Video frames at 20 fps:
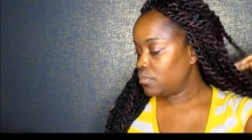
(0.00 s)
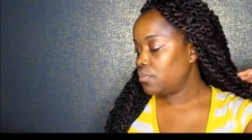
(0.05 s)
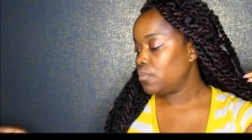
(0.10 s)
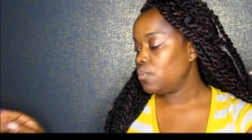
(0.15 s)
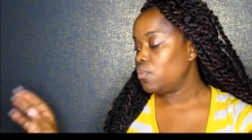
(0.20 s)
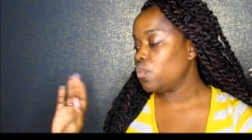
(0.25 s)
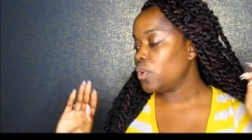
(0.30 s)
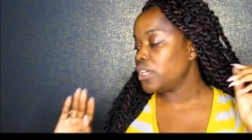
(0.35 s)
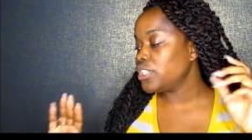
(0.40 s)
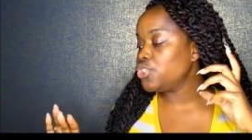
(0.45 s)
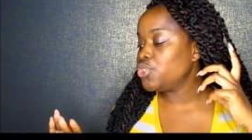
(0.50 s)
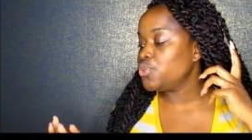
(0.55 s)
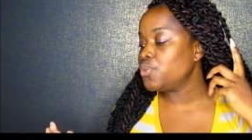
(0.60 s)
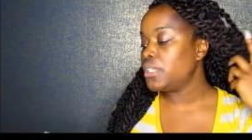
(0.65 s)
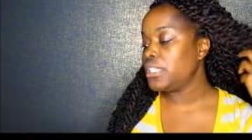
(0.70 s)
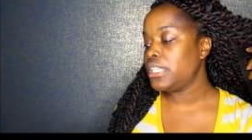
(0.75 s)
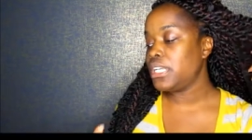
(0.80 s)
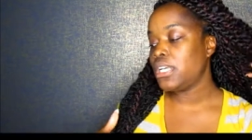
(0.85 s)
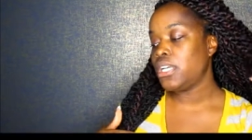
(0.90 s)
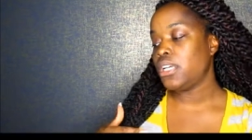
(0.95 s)
What you will
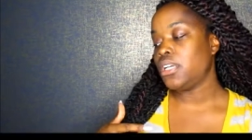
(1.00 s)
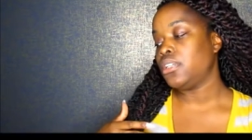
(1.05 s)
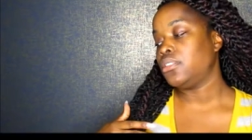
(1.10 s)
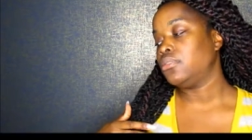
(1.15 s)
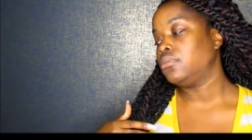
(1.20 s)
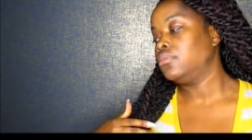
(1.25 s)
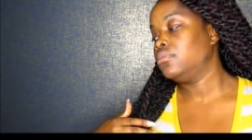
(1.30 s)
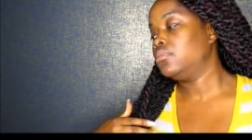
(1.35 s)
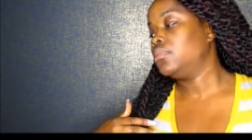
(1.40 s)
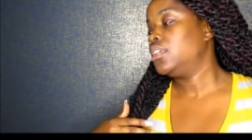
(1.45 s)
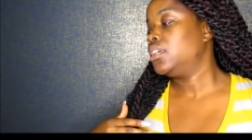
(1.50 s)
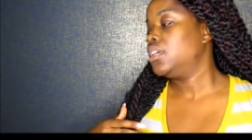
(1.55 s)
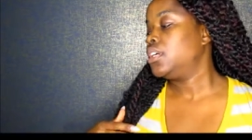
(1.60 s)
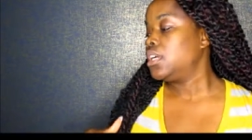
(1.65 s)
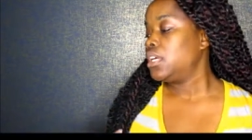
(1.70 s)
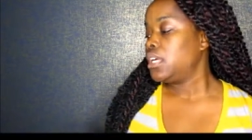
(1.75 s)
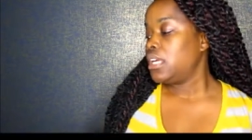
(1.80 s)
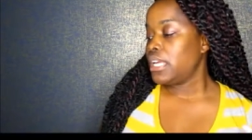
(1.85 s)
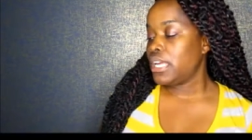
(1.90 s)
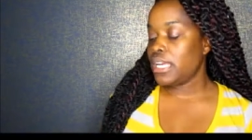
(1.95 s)
need
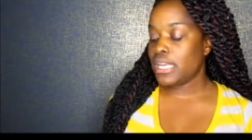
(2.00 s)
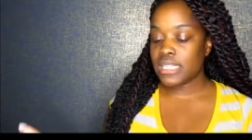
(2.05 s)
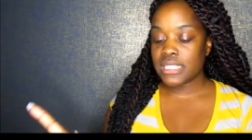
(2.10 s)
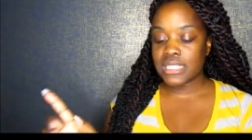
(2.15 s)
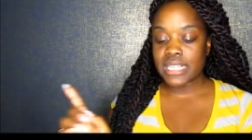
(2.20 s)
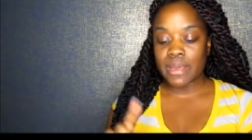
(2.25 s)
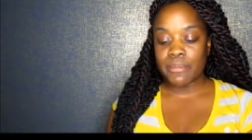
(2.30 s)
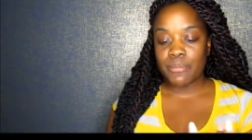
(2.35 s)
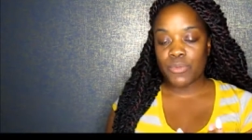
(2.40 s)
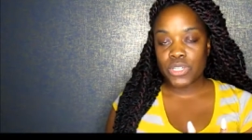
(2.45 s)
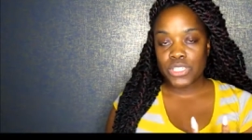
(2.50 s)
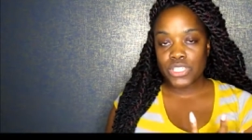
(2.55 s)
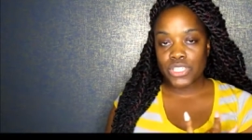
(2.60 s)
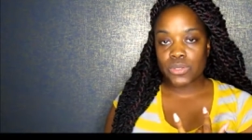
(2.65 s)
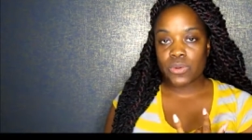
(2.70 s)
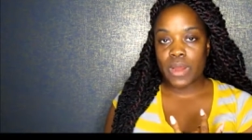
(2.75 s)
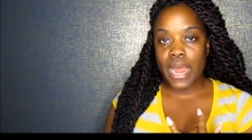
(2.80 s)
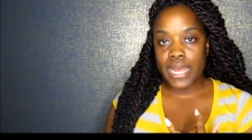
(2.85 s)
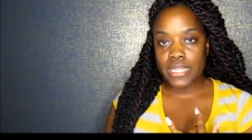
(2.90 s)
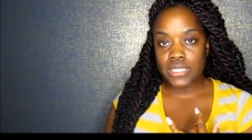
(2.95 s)
is a
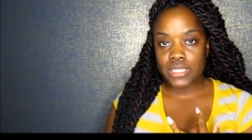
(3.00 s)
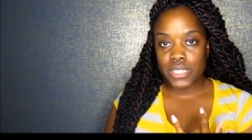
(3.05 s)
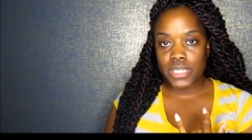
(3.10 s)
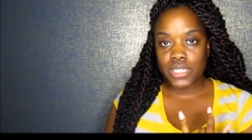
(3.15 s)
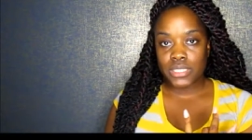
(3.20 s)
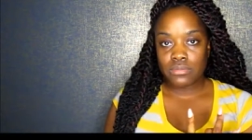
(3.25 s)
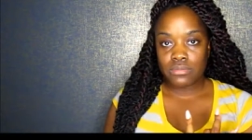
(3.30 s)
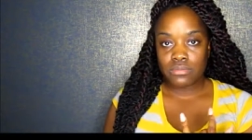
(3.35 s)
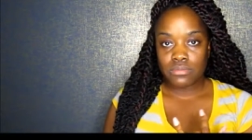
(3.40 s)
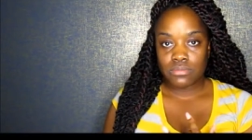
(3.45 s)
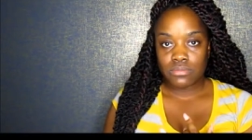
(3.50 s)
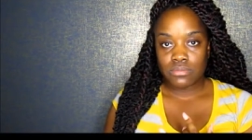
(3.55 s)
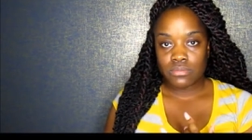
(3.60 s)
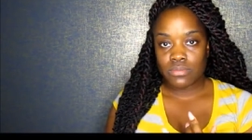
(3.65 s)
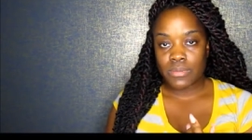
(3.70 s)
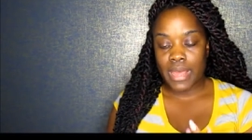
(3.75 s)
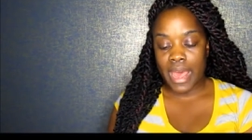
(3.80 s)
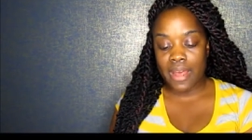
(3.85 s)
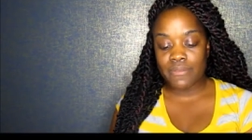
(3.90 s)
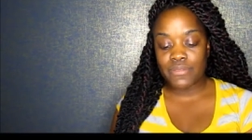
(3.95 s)
moisturizer.
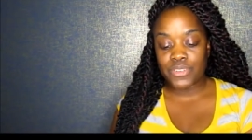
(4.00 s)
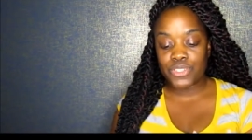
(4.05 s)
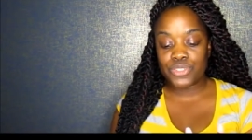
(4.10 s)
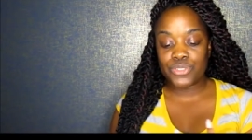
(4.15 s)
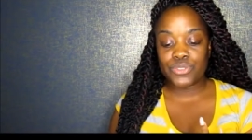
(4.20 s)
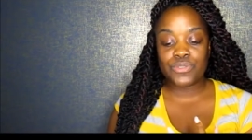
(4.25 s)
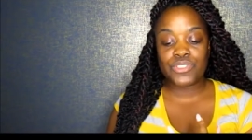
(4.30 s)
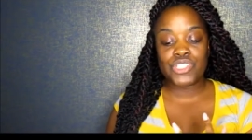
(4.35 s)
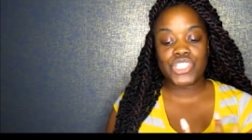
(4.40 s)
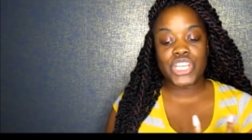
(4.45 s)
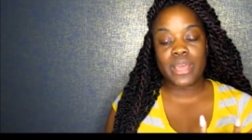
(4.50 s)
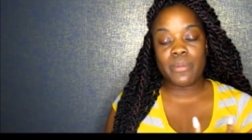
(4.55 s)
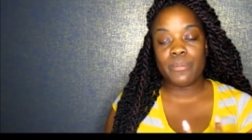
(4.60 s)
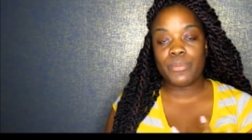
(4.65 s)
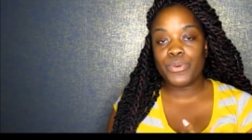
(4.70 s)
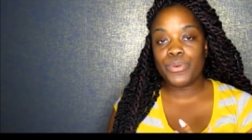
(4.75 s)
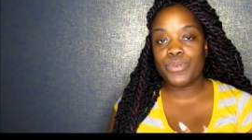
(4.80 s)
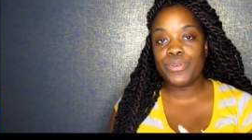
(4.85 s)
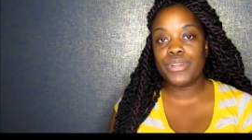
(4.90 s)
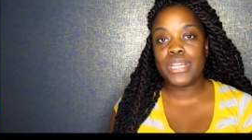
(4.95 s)
After you've
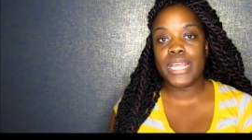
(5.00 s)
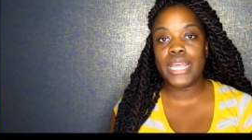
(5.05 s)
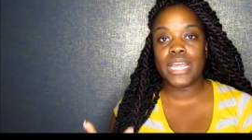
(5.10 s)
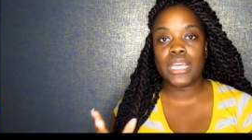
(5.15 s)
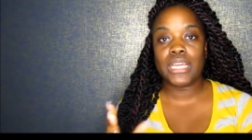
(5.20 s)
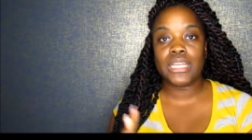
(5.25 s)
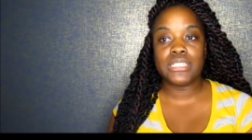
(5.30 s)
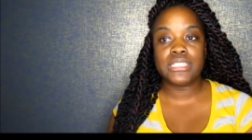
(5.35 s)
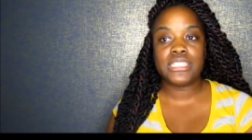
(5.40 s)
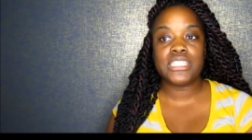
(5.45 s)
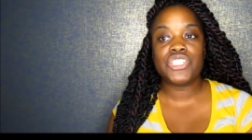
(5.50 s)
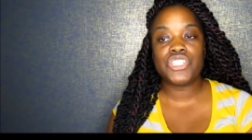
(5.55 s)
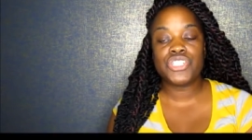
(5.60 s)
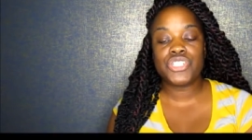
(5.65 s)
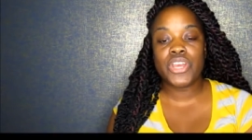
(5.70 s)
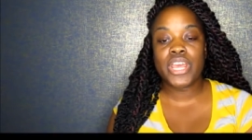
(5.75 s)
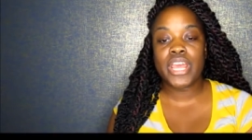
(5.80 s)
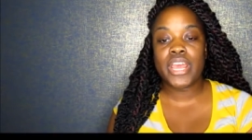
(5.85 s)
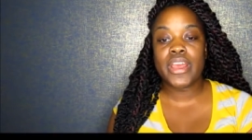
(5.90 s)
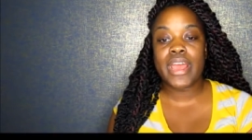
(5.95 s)
shampooed and conditioned
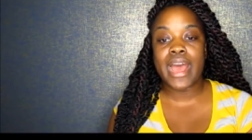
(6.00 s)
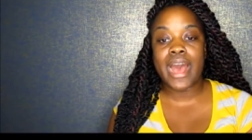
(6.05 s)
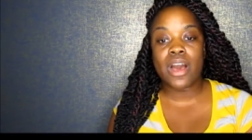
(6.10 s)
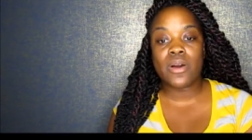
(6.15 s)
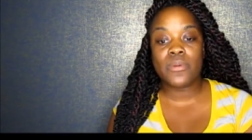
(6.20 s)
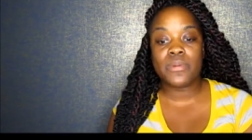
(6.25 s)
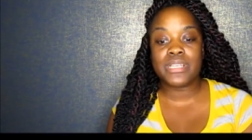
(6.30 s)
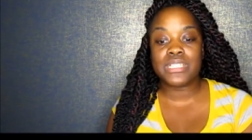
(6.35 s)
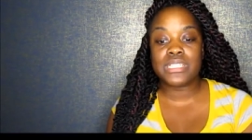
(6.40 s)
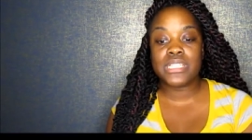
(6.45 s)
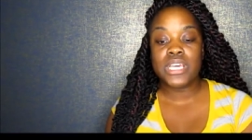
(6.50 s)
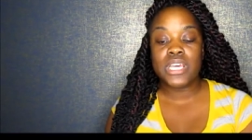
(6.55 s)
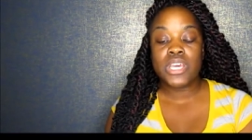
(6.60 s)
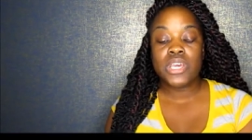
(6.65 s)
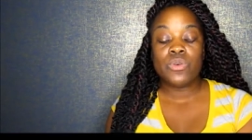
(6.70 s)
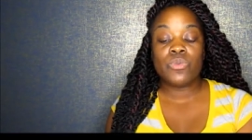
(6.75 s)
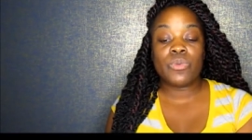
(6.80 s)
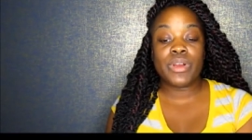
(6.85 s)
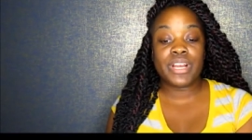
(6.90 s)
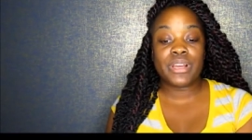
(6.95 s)
your hair, I always
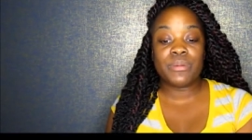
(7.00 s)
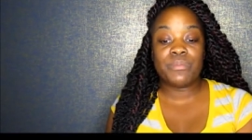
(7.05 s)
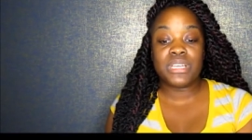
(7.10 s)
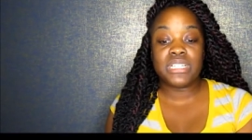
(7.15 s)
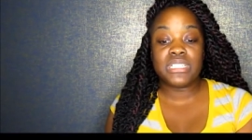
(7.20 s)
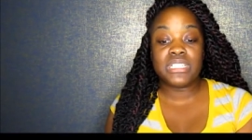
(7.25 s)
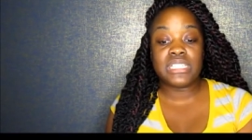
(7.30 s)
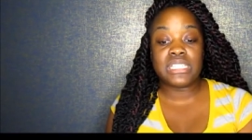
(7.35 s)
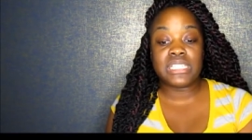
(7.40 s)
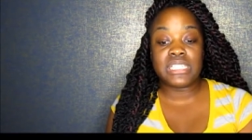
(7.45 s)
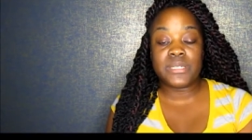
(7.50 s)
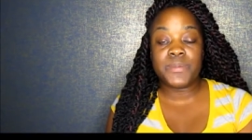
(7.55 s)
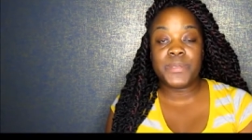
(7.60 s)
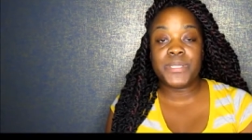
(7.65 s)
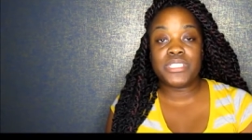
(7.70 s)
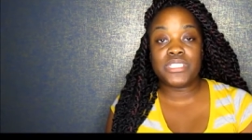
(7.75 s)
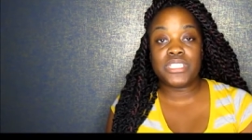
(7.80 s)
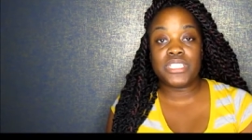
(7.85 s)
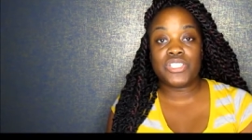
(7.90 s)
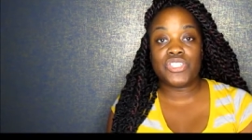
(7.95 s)
recommend to deep
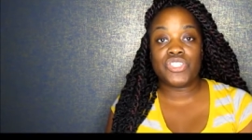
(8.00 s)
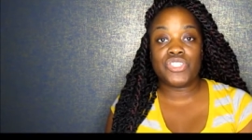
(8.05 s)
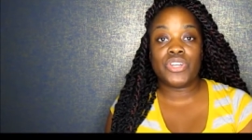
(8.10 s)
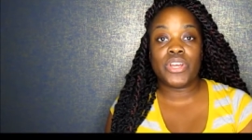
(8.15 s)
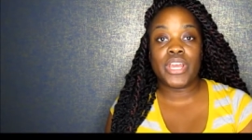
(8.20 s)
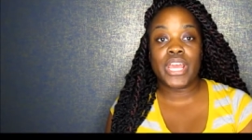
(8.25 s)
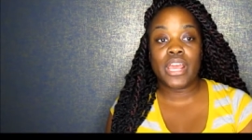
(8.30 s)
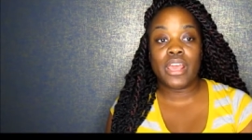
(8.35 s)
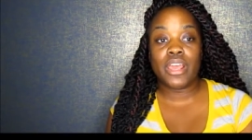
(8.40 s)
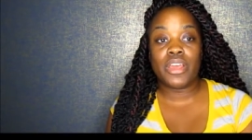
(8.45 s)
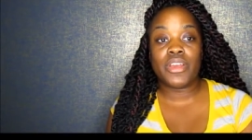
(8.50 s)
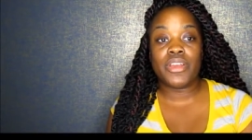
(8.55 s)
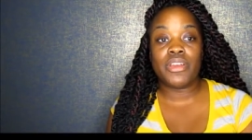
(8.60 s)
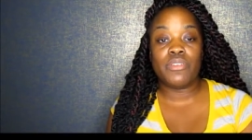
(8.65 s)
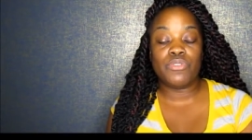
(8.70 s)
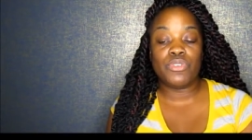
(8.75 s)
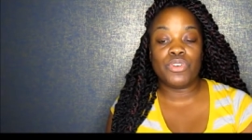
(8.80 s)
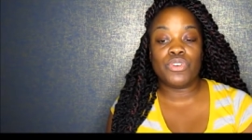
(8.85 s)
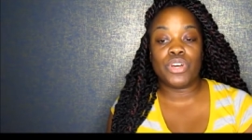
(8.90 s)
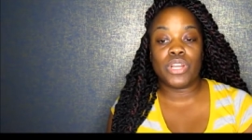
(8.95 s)
condition your hair if
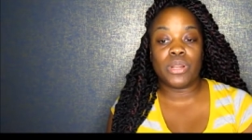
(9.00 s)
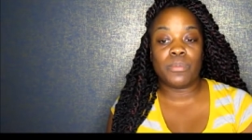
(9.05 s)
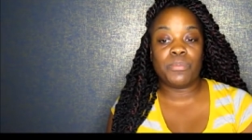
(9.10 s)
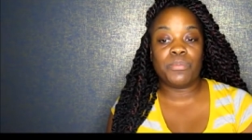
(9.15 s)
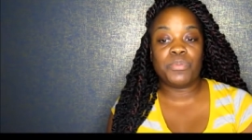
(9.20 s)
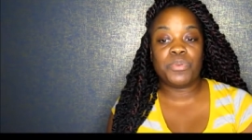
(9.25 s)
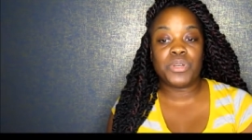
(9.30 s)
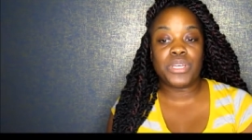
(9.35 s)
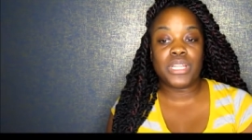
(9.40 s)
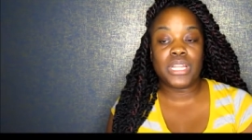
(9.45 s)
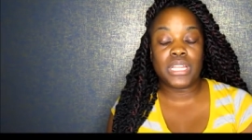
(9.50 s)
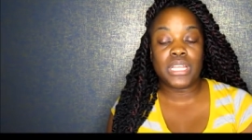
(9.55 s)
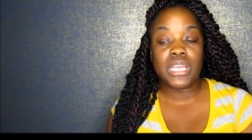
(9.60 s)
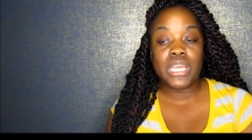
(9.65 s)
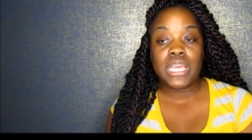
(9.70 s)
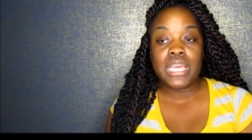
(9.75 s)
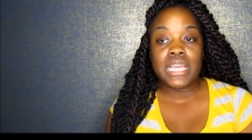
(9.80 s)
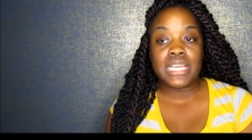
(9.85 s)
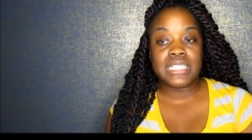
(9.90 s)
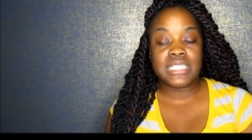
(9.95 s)
you're going to put it
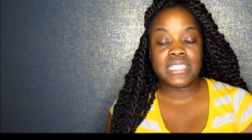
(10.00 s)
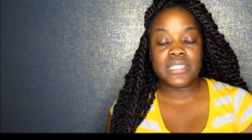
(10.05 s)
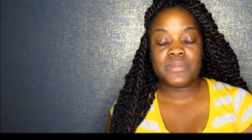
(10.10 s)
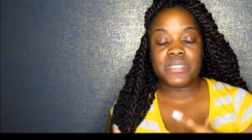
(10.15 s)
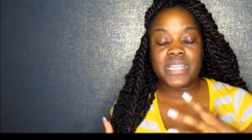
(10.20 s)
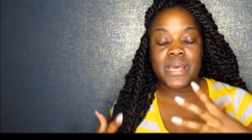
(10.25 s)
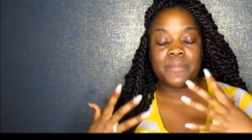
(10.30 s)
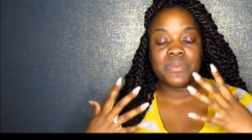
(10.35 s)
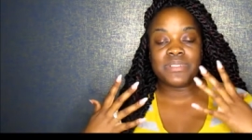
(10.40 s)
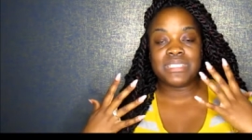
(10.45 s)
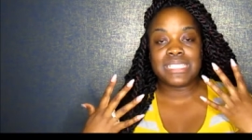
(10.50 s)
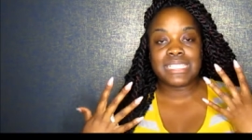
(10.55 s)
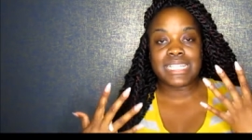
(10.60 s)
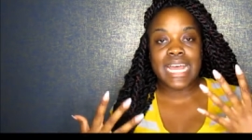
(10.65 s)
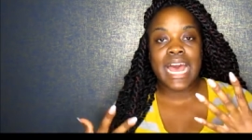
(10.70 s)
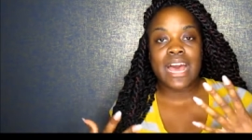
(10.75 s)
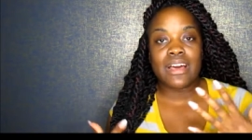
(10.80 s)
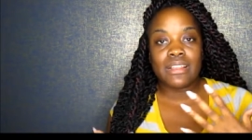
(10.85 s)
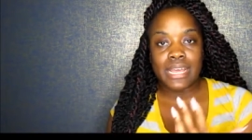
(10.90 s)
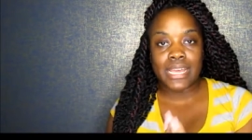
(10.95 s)
in some type of
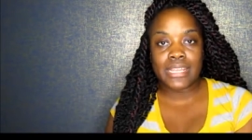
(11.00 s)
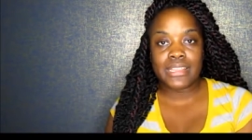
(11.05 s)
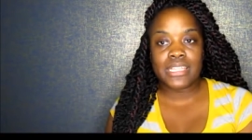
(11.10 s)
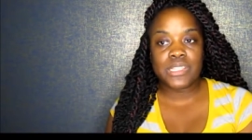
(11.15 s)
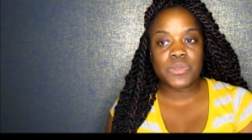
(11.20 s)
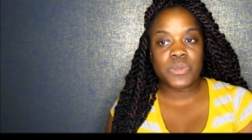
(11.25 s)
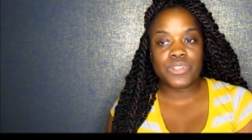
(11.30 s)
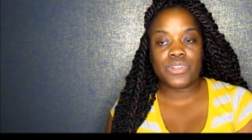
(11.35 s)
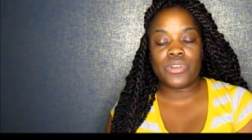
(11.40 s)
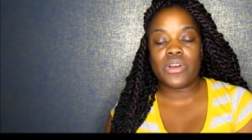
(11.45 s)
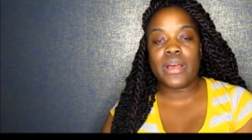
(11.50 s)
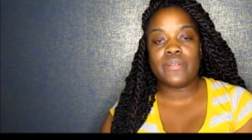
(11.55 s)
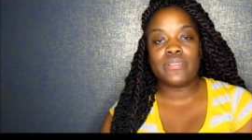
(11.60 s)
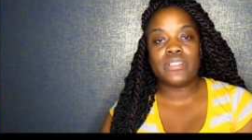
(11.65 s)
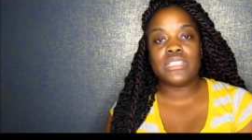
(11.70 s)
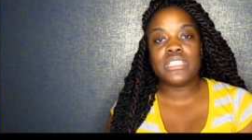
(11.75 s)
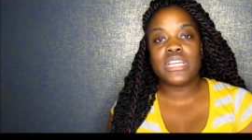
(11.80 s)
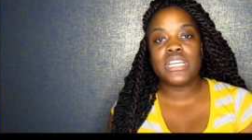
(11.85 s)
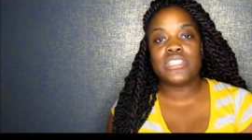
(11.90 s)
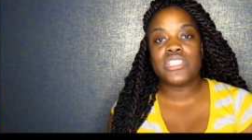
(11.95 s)
style like this, so you don't have to
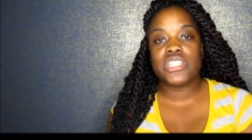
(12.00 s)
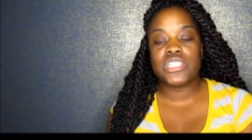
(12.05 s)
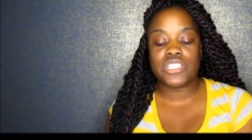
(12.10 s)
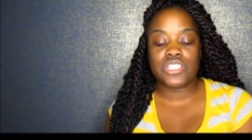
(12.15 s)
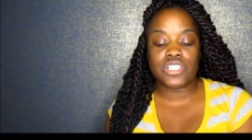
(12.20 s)
touch it.